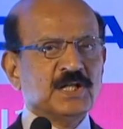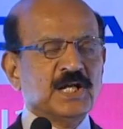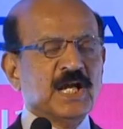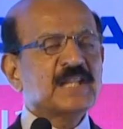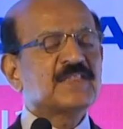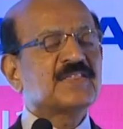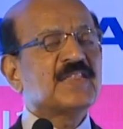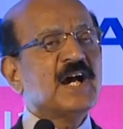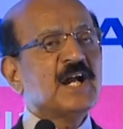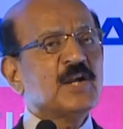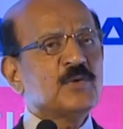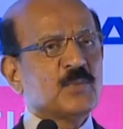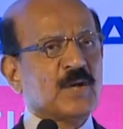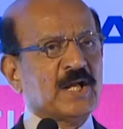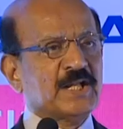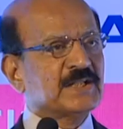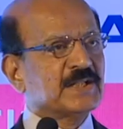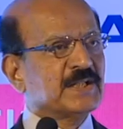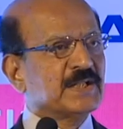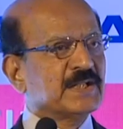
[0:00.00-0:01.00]
A third
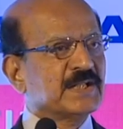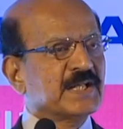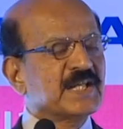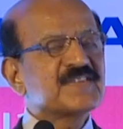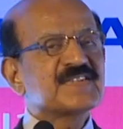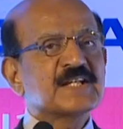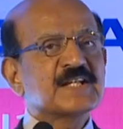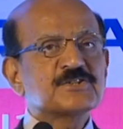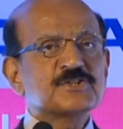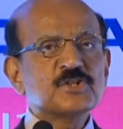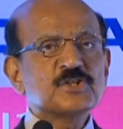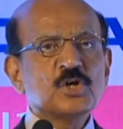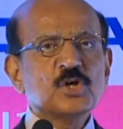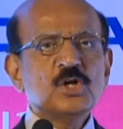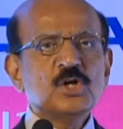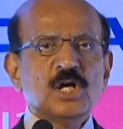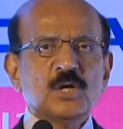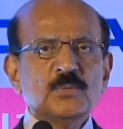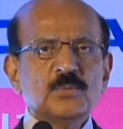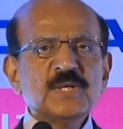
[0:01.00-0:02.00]
one is that,
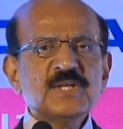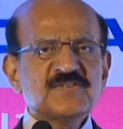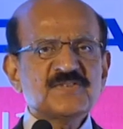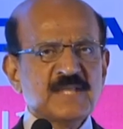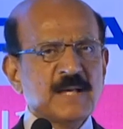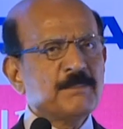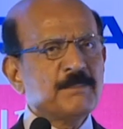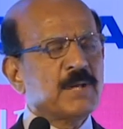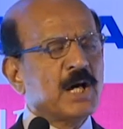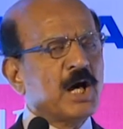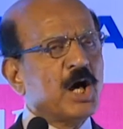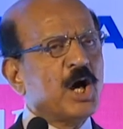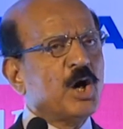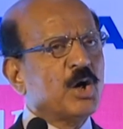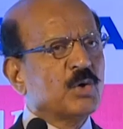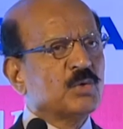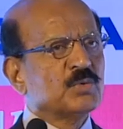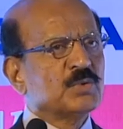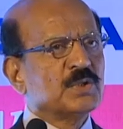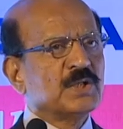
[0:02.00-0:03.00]
we
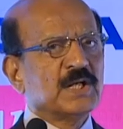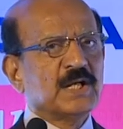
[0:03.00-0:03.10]
somehow,